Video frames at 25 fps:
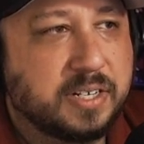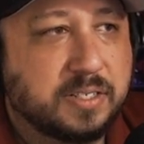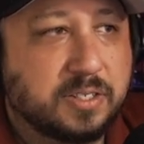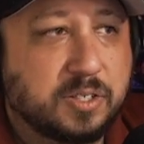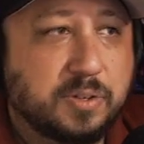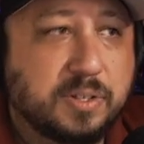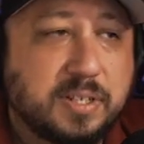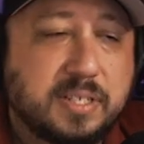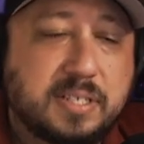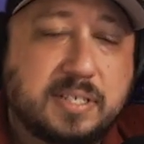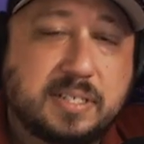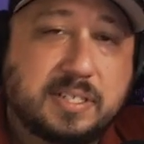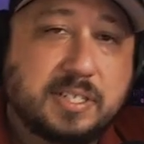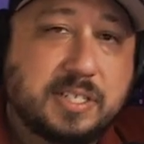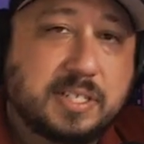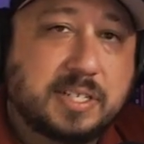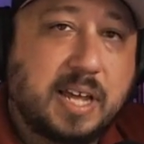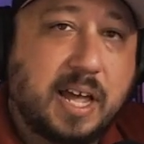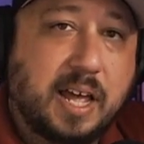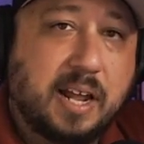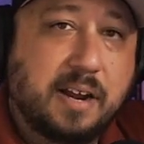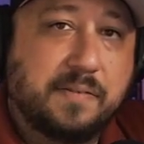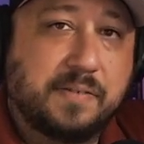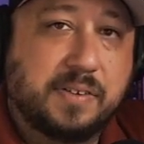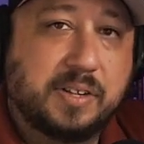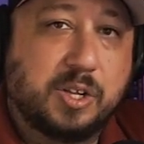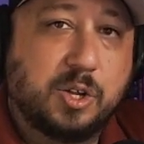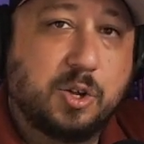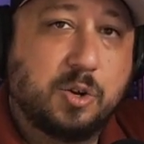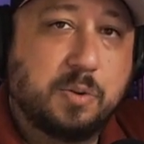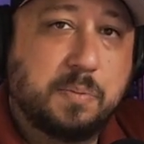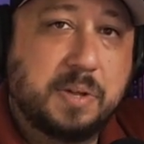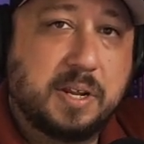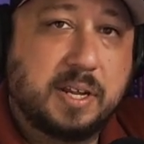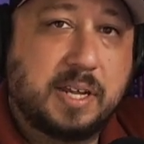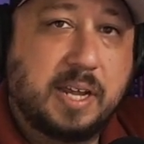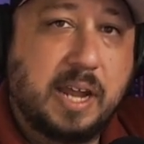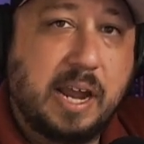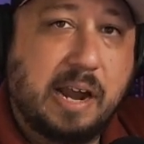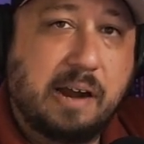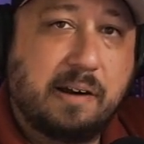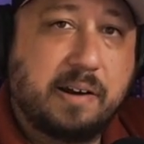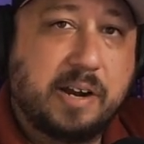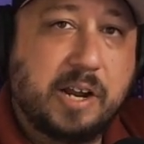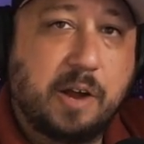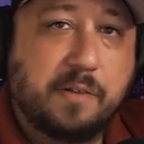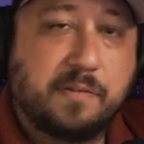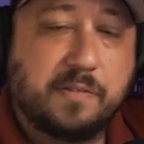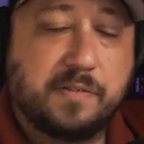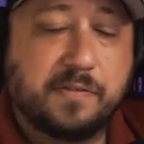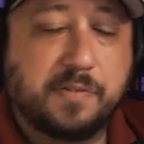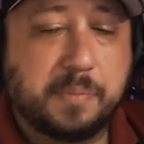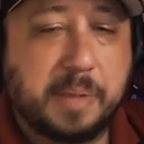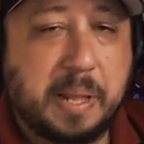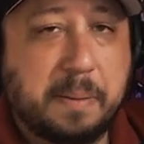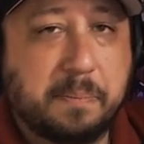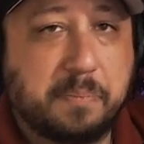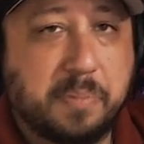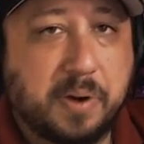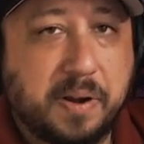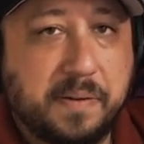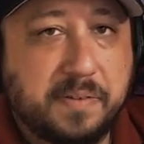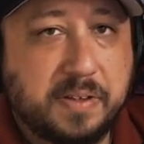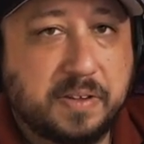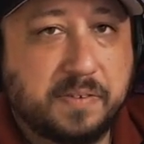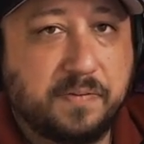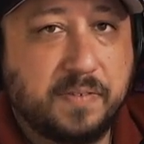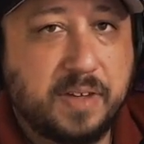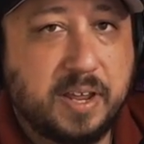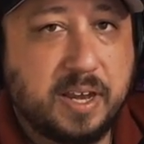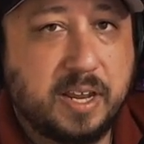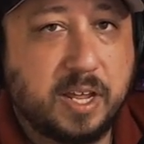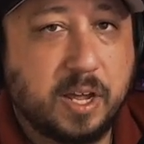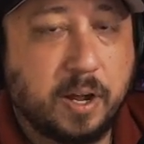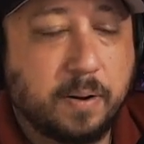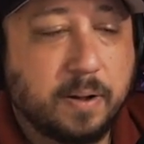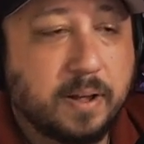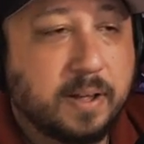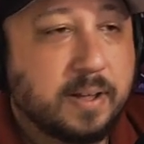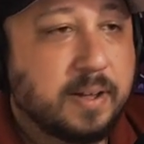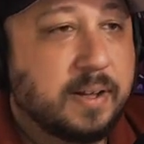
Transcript: So this is just kind of a little bit of carryover from that previous video.